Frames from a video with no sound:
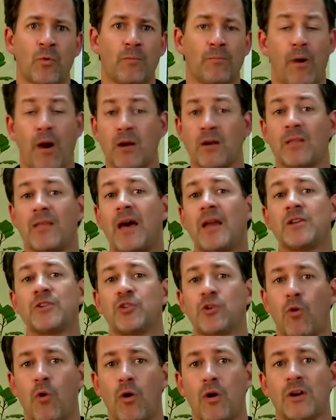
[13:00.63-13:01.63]
Part of that is
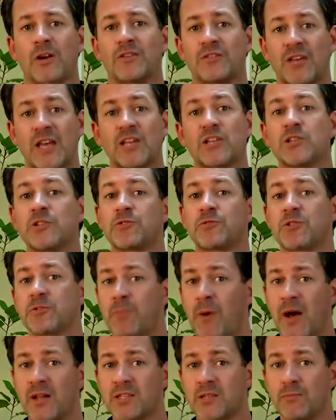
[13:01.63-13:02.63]
your organization's
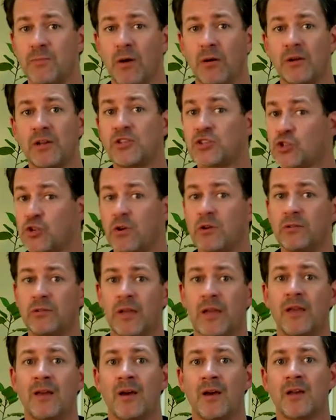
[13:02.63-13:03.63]
responsibility,
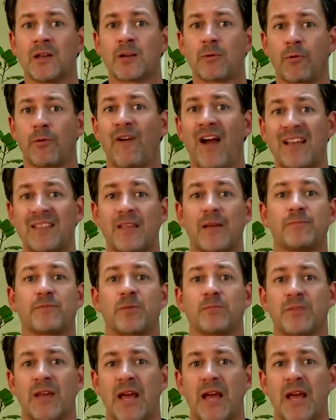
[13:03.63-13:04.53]
certainly, to provide them some